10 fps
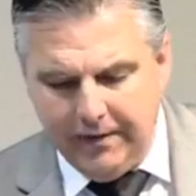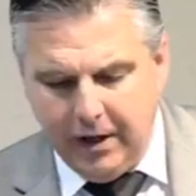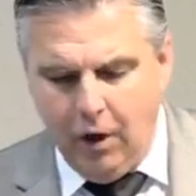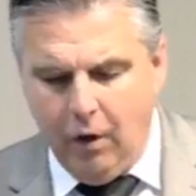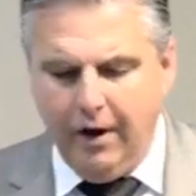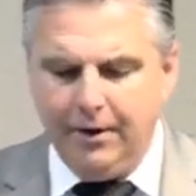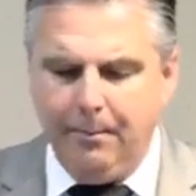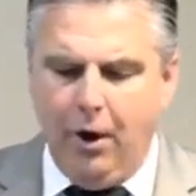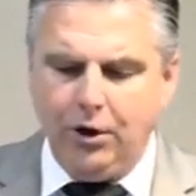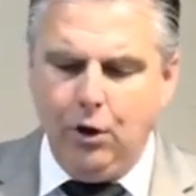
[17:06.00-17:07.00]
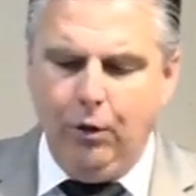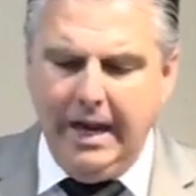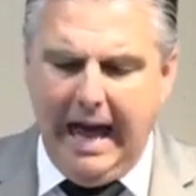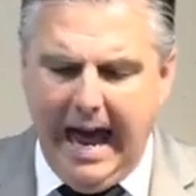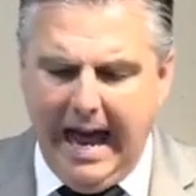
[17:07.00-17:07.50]
the Lord, the more you
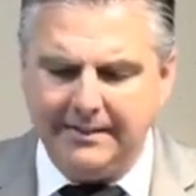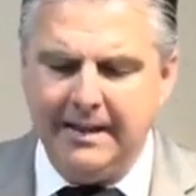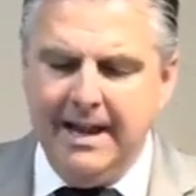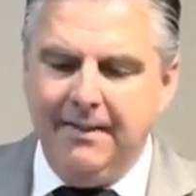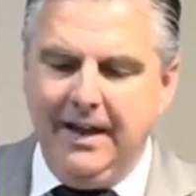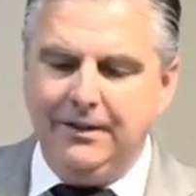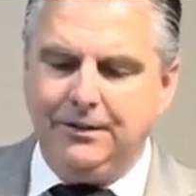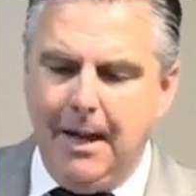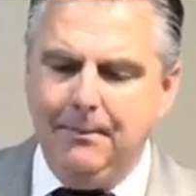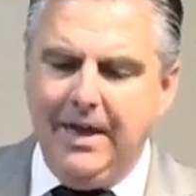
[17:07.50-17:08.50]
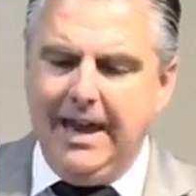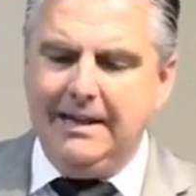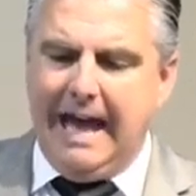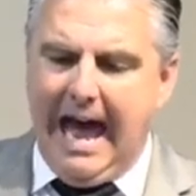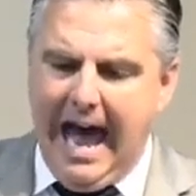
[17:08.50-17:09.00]
realize that some
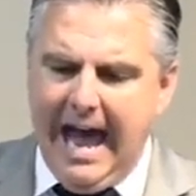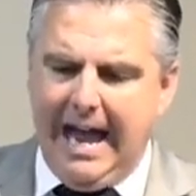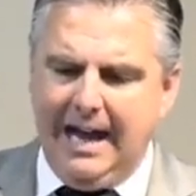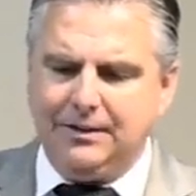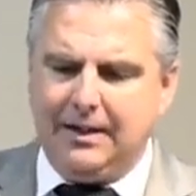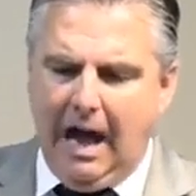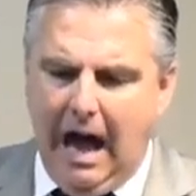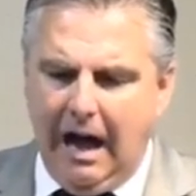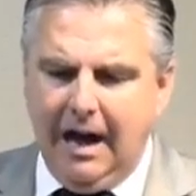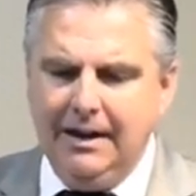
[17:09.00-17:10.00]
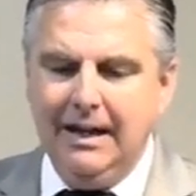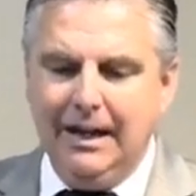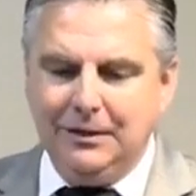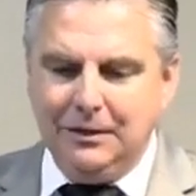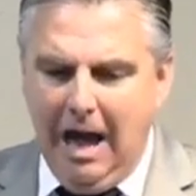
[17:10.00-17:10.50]
things I ask, God
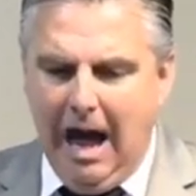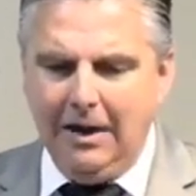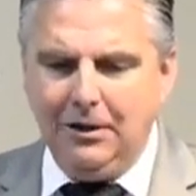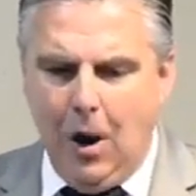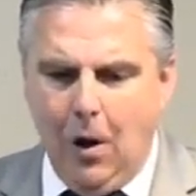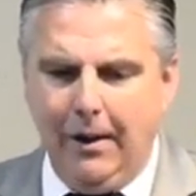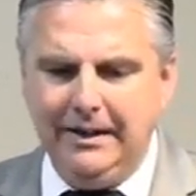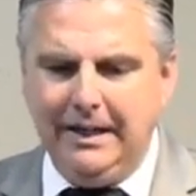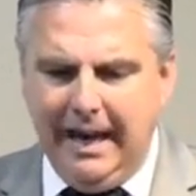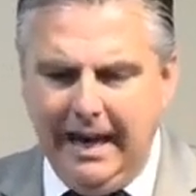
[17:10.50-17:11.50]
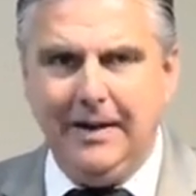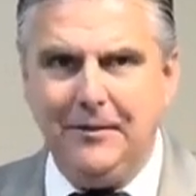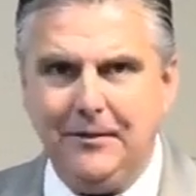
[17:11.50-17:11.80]
is not going to give